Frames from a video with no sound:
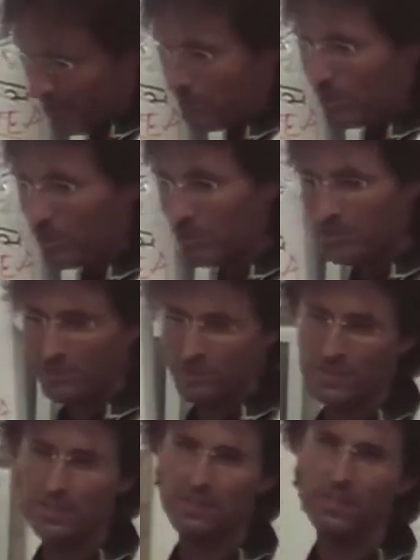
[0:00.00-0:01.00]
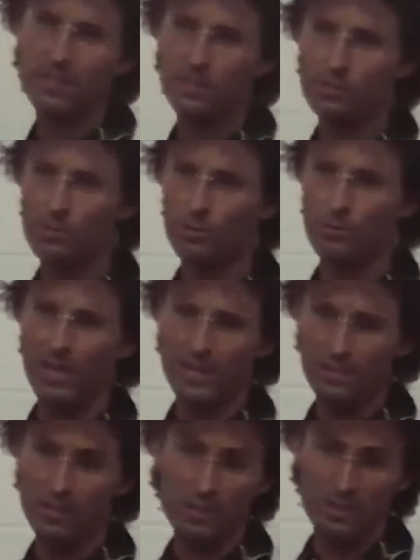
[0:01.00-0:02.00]
another person who's
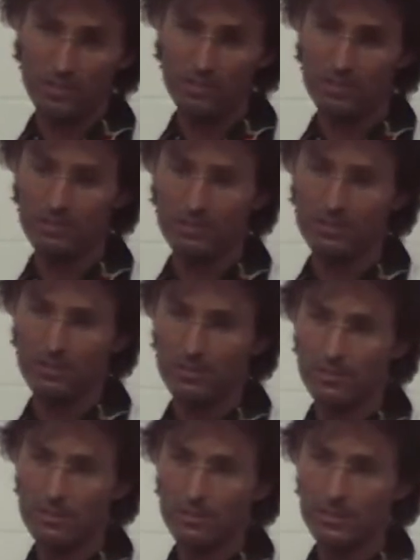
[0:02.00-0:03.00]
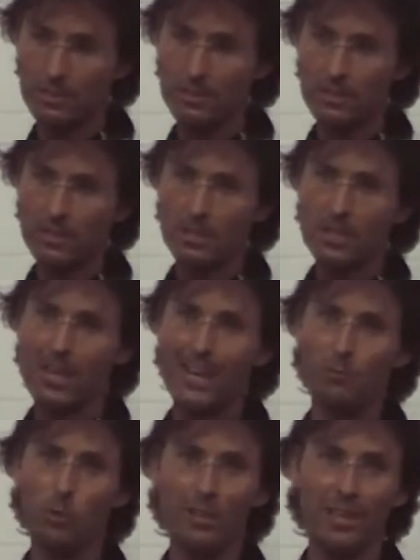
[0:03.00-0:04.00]
already on earth.
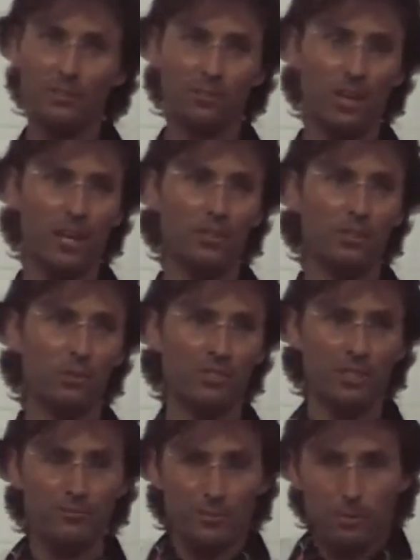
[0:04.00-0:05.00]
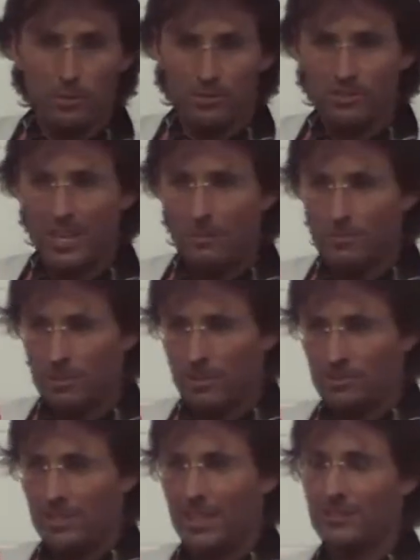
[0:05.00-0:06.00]
And what they try to do is influence that
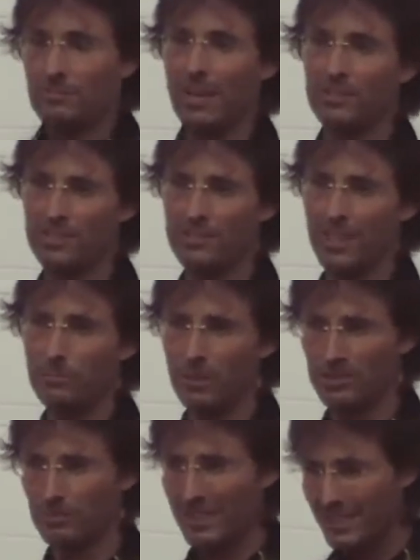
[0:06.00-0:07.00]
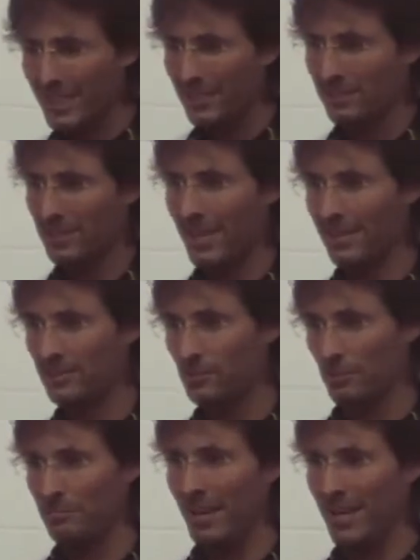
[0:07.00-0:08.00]
person as much as they possibly can and
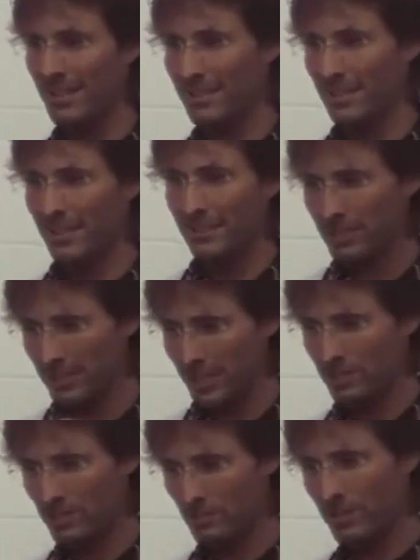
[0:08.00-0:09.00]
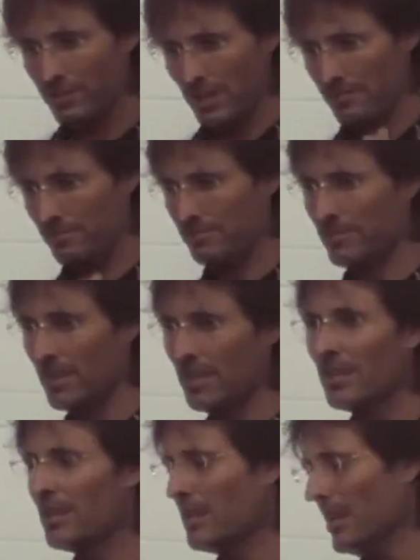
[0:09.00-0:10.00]
to remain in connection with them.
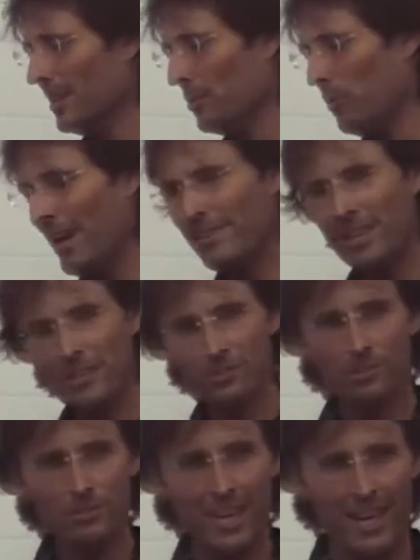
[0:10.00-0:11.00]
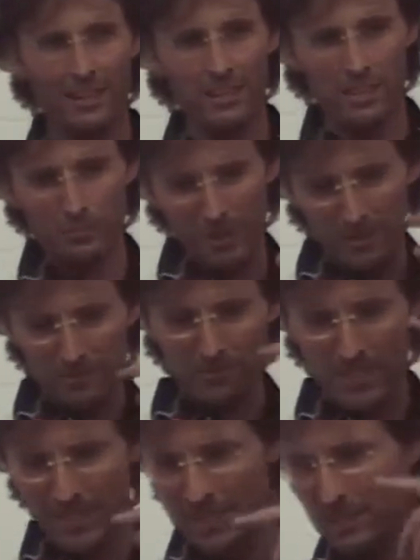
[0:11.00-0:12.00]
And the way they do that is by
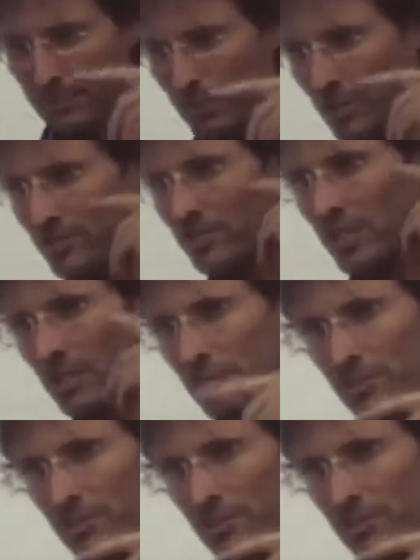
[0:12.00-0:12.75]
feeding the person